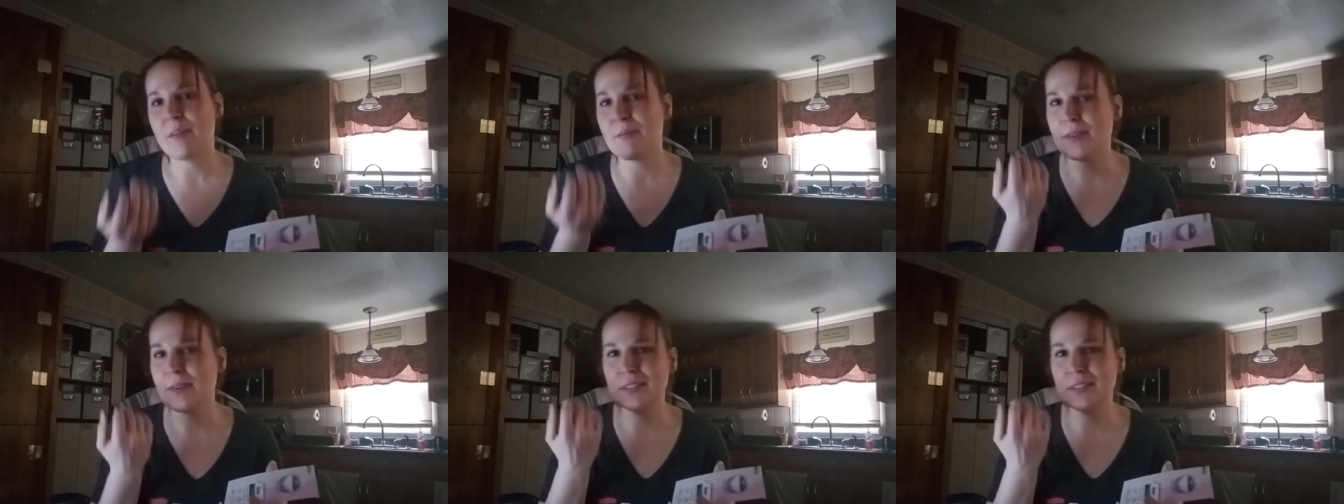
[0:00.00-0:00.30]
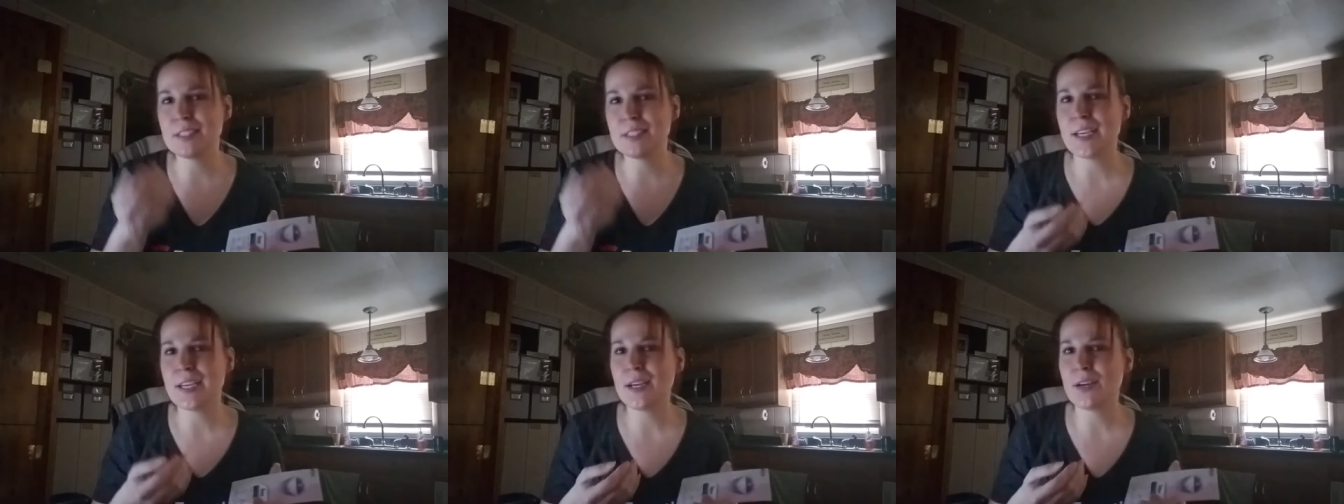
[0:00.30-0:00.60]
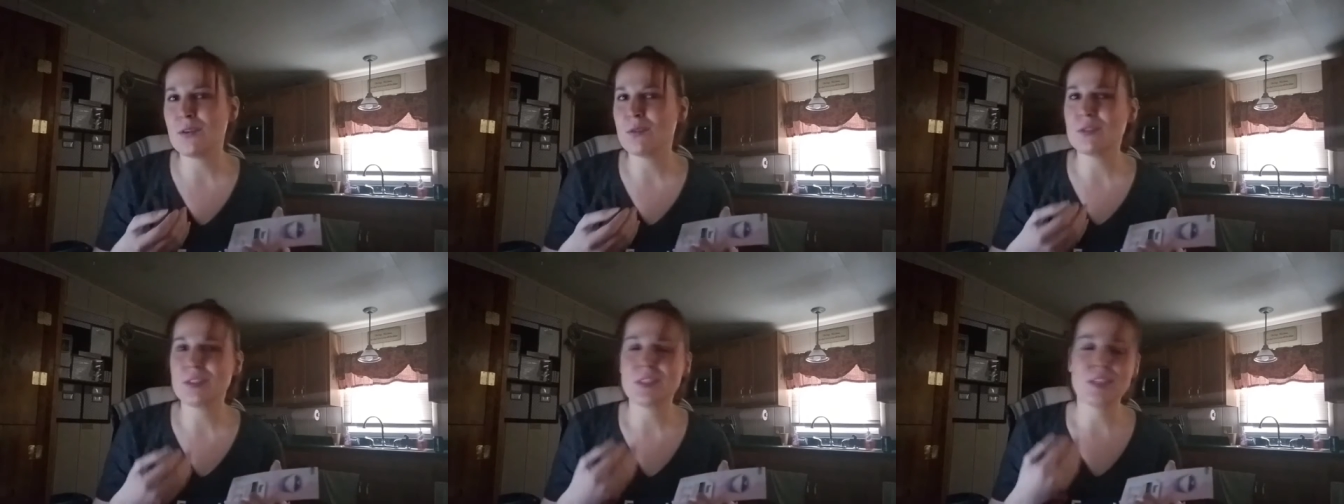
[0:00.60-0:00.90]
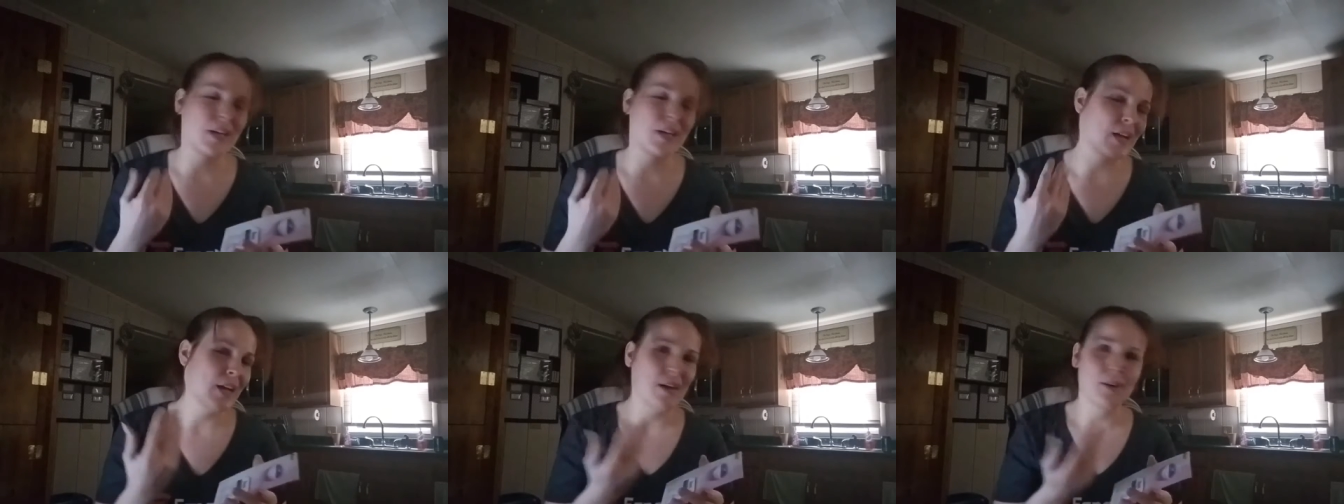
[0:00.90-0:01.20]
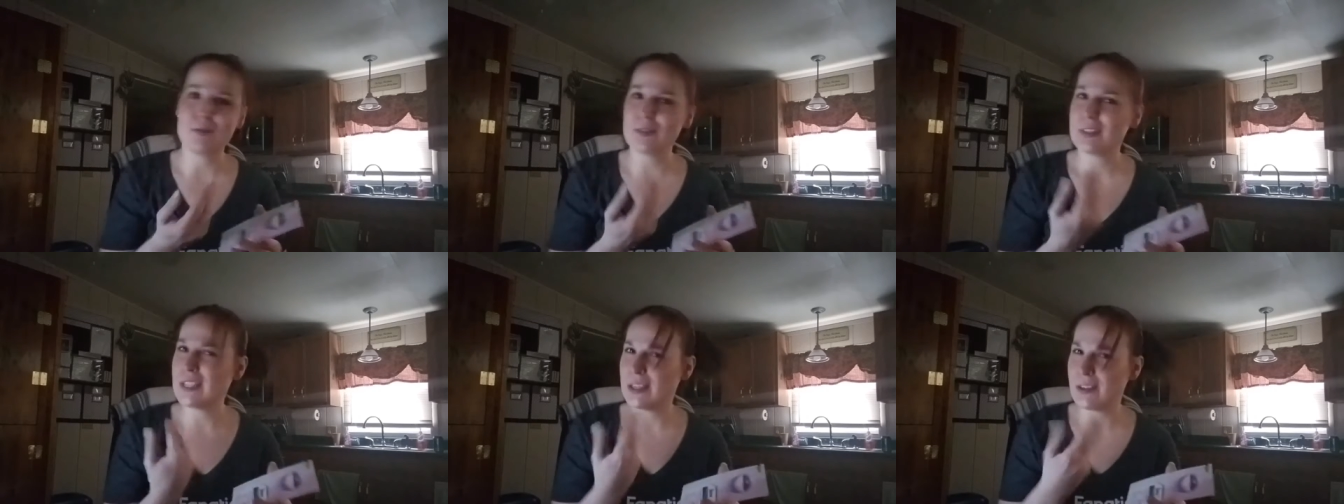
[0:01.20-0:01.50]
I felt the tangles.
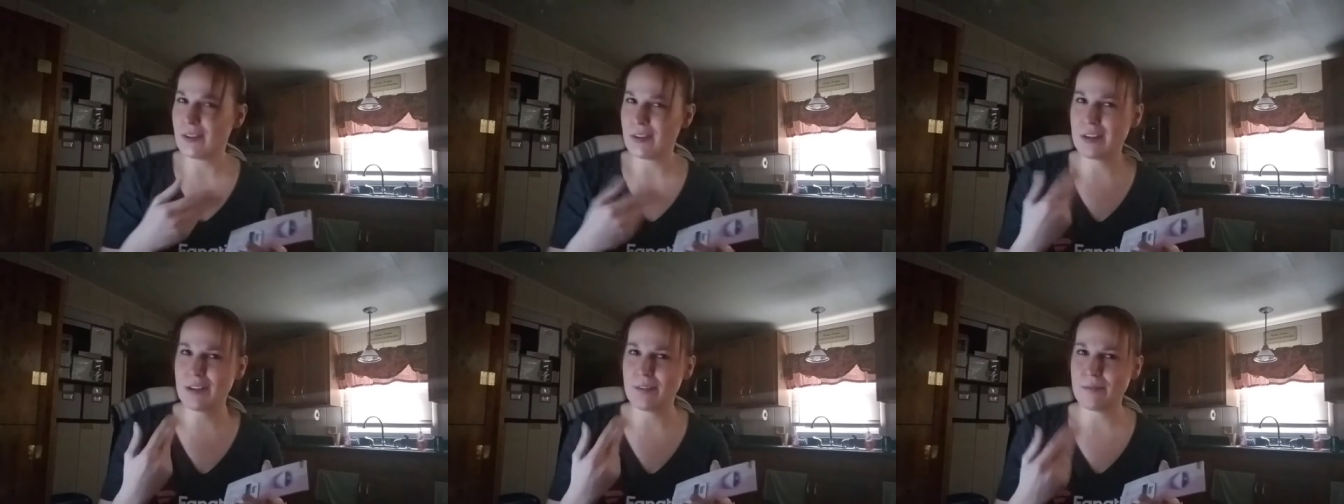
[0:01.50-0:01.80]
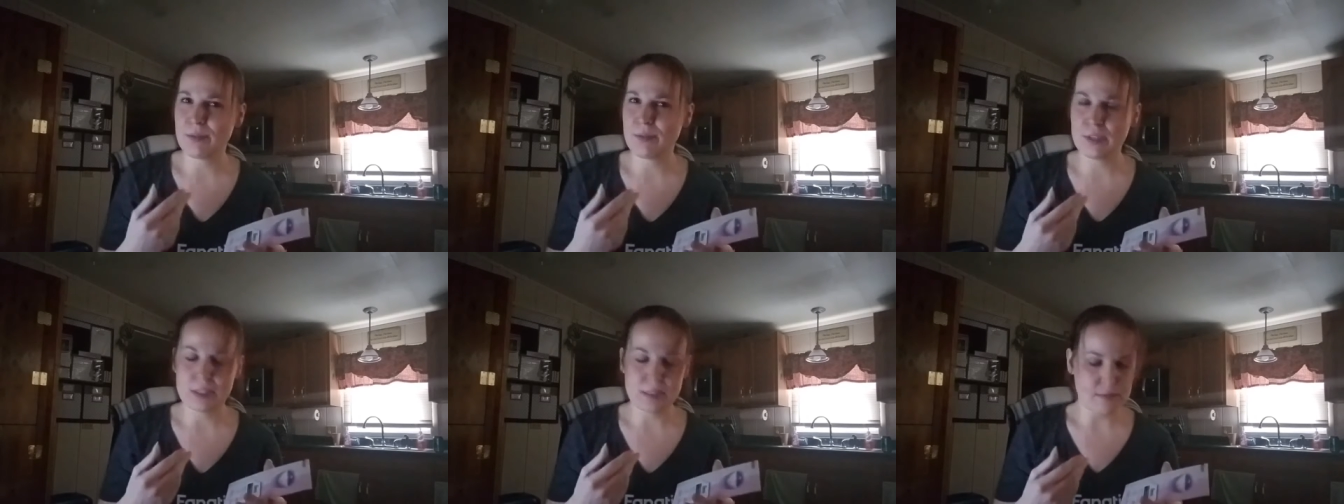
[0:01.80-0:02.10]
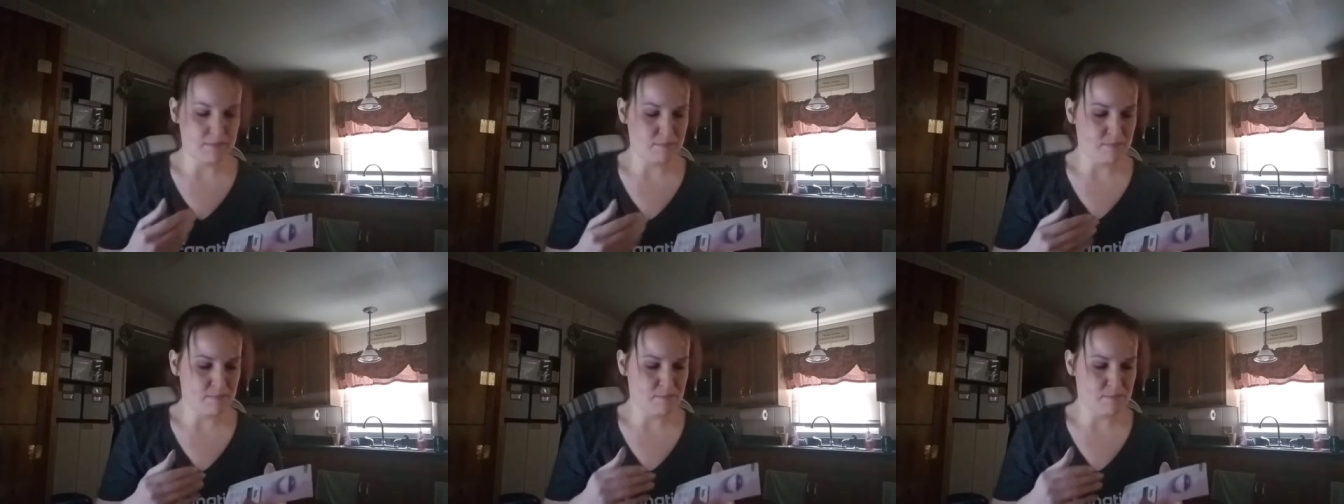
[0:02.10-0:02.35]
I don't see no difference.